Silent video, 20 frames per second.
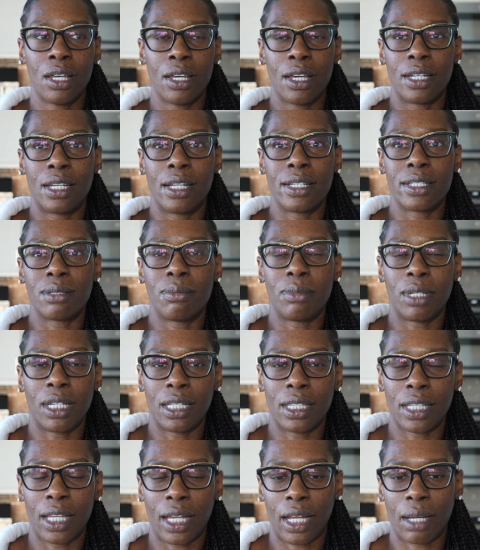It doesn't
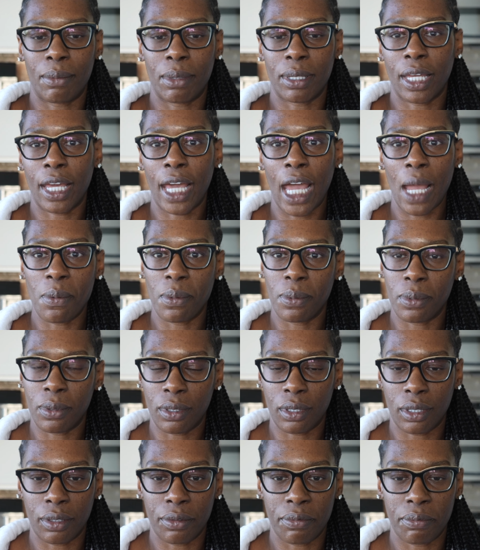mean that I'm
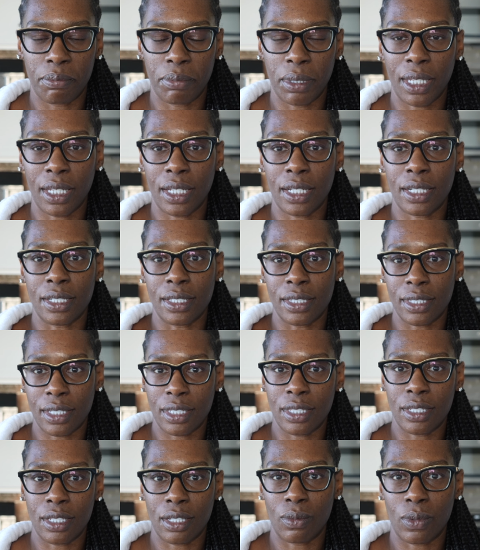incapable of being
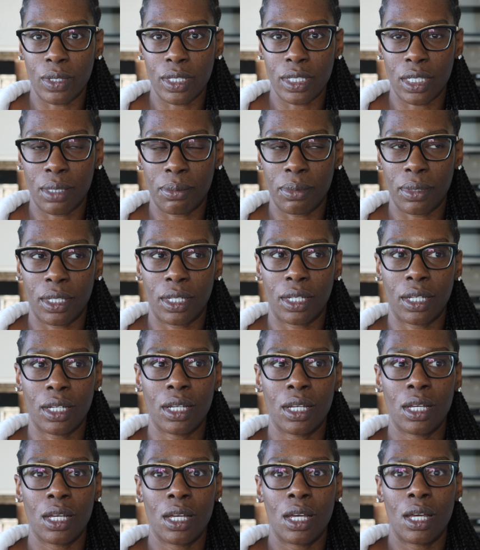consistent with something
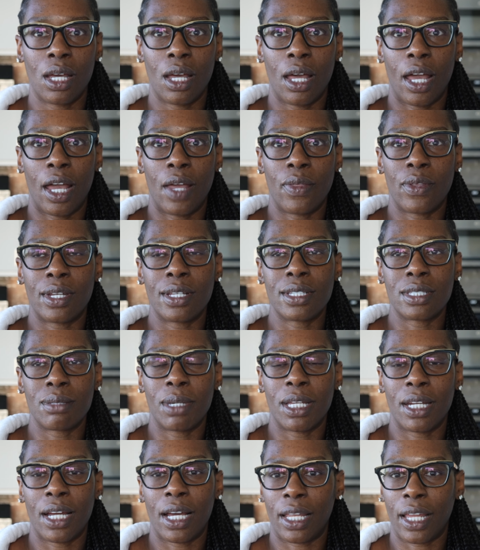and it doesn't
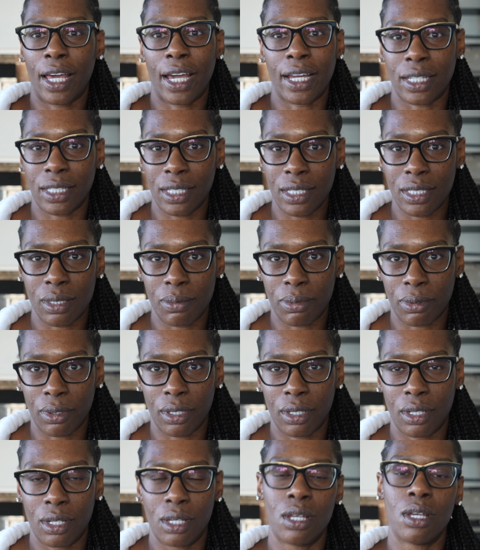mean I lack
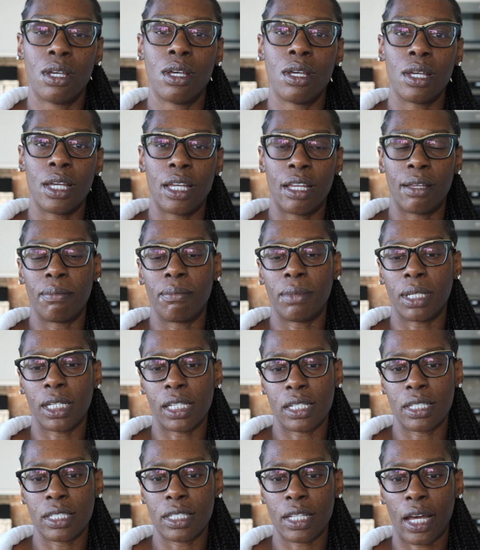discipline, it
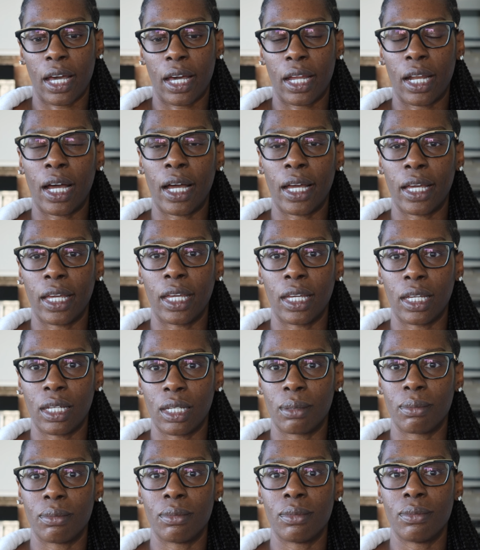means that I
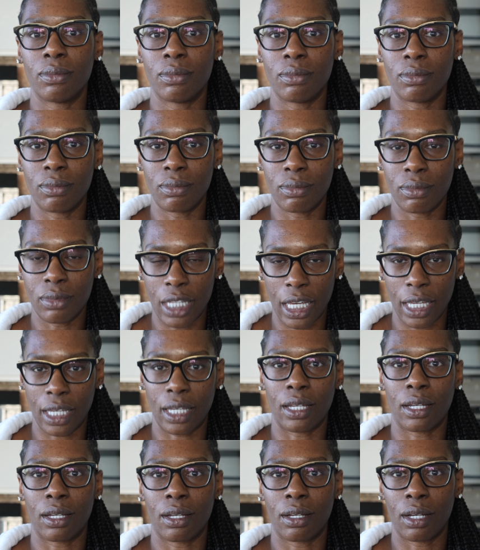am
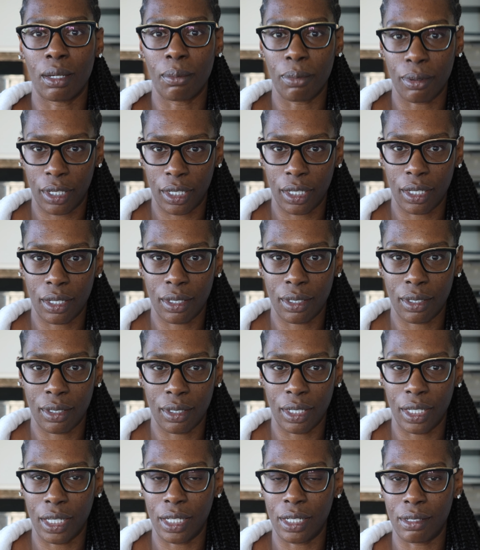taking a break.
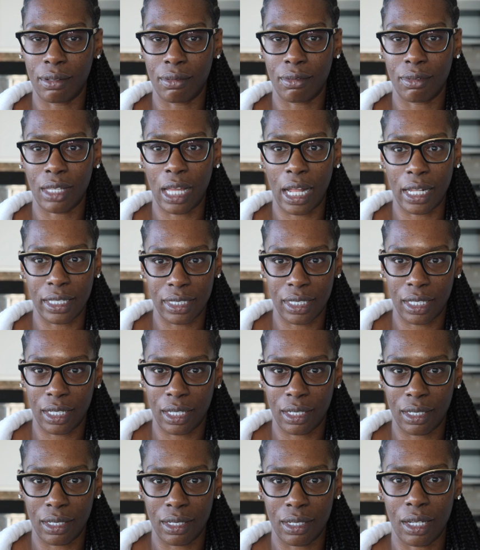And that's
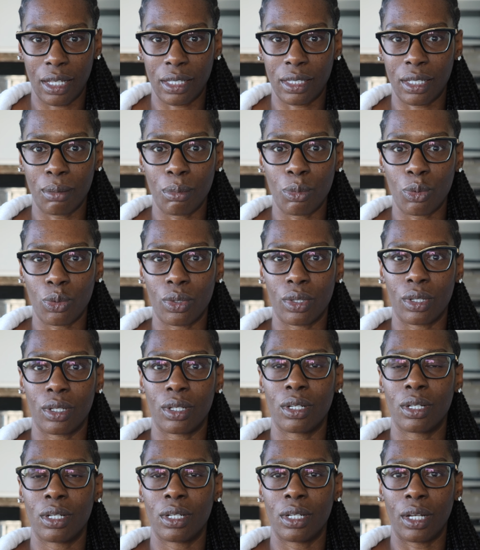it. Nothing
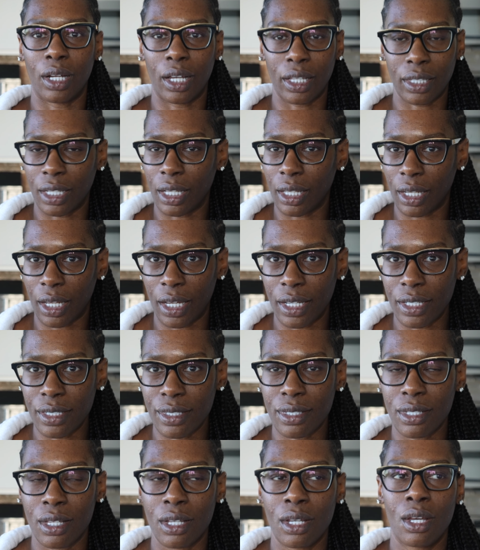more, nothing
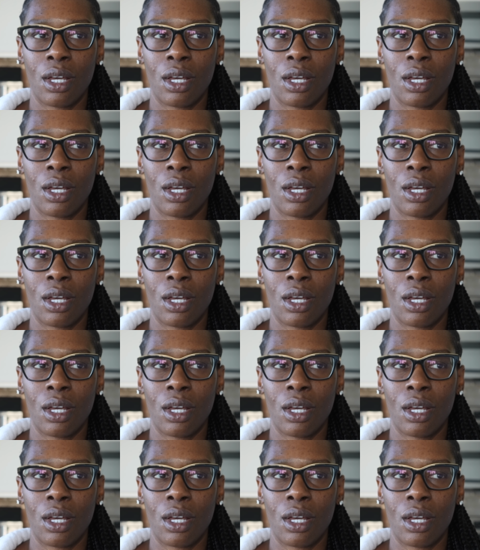less.